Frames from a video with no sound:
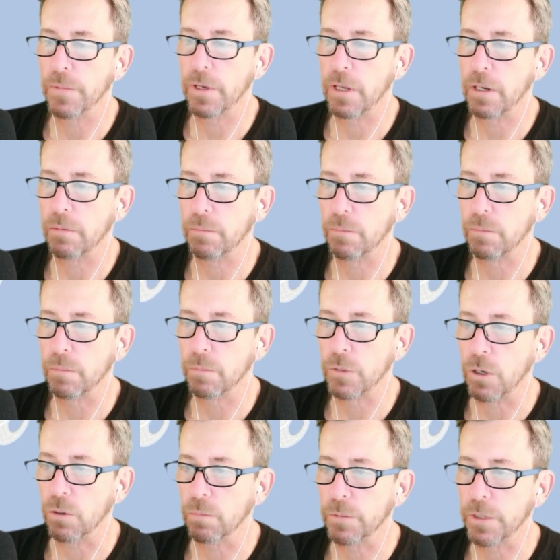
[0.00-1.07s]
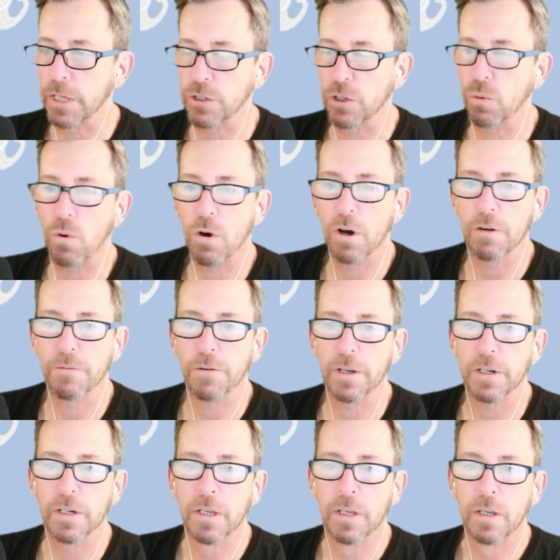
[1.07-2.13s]
and get to the
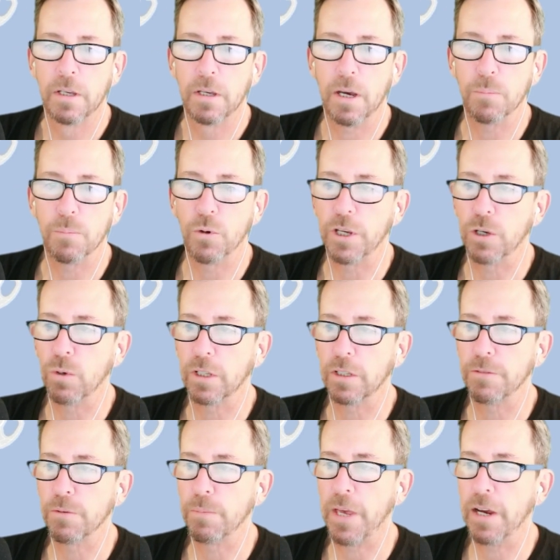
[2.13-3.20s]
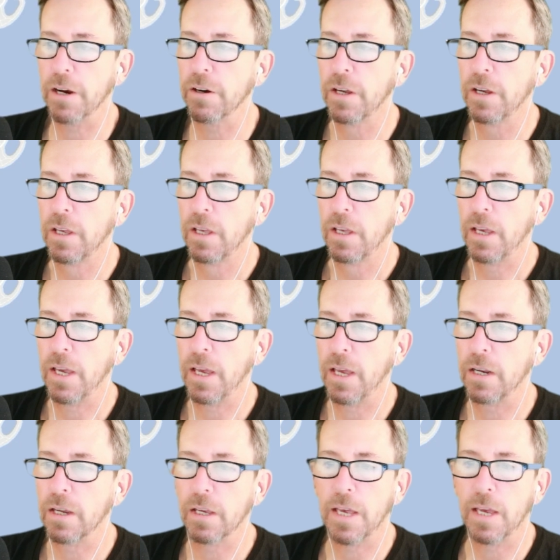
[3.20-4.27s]
waterfront pretty quickly from there.
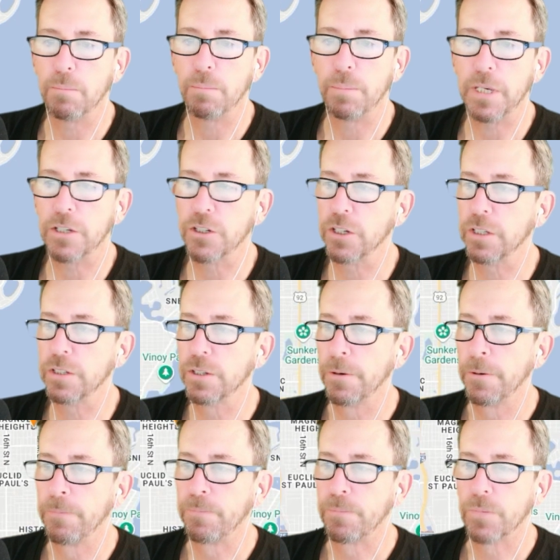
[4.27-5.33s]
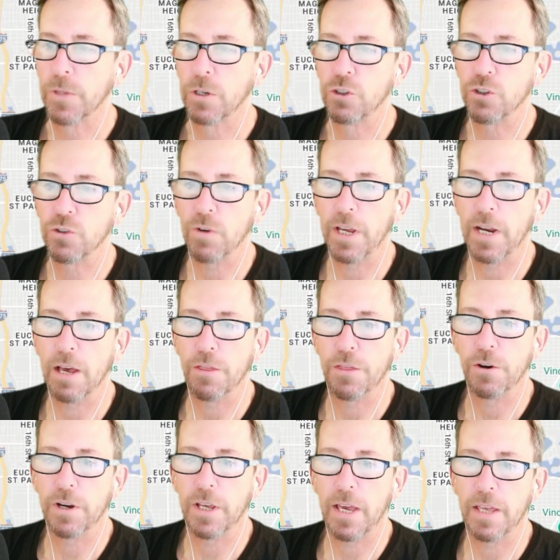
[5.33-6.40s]
And again, beaches, straight out
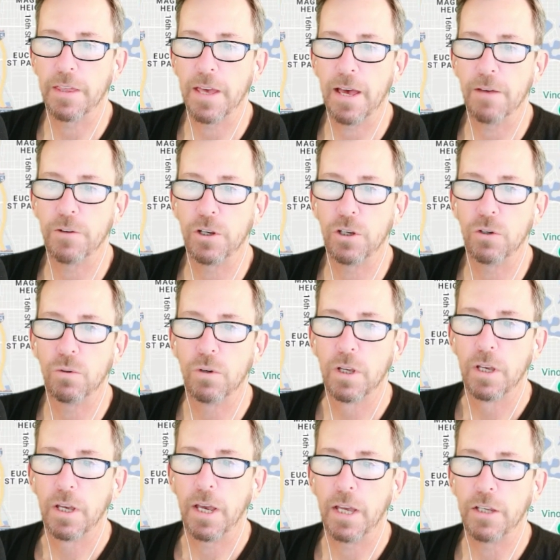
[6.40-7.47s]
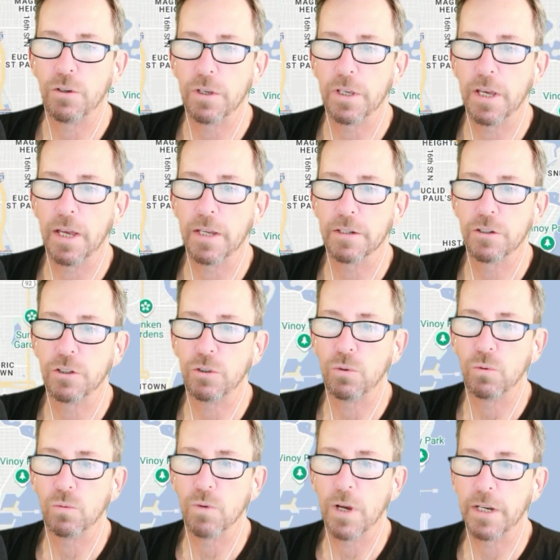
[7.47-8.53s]
38th Avenue, and you can get
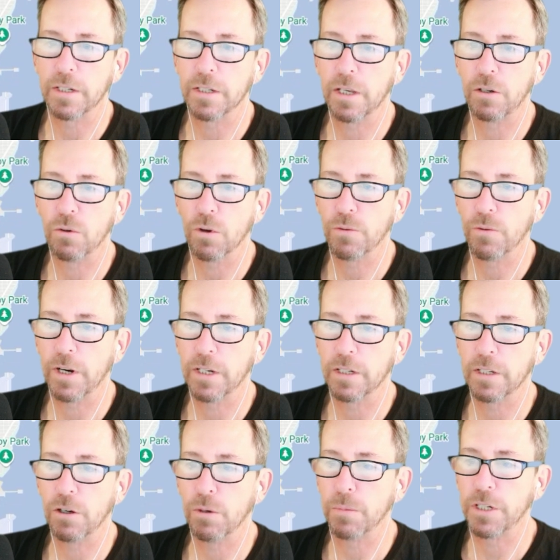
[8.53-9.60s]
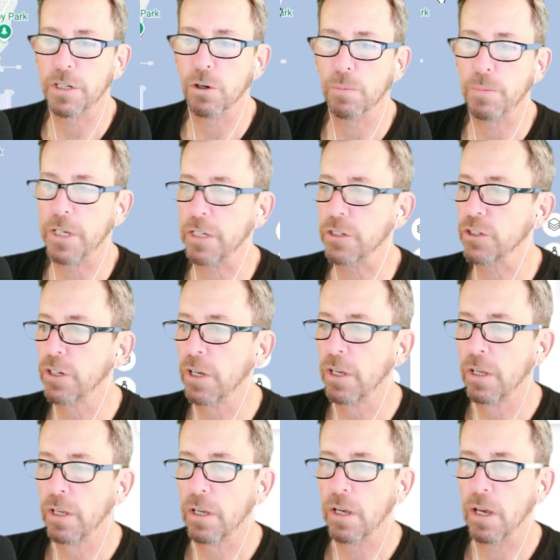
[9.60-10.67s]
to Reddington, North Reddington, or Madeira Beach
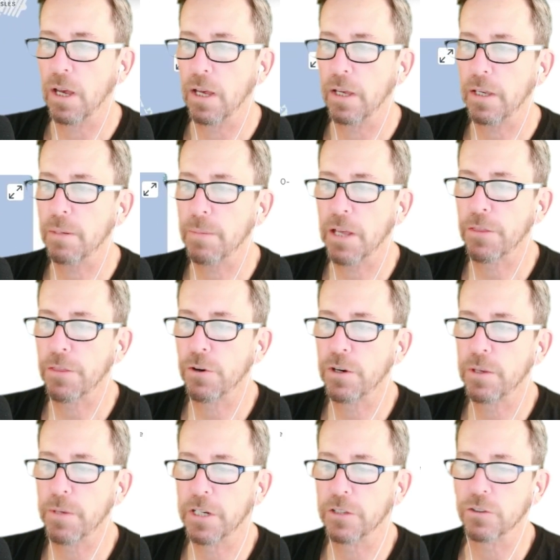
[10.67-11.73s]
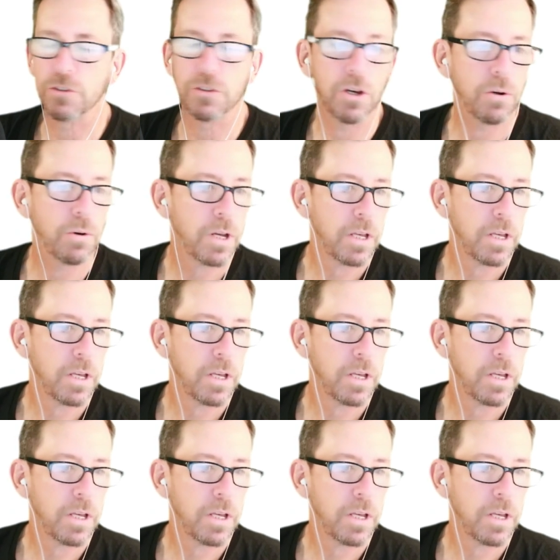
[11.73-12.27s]
in about 30 minutes or so.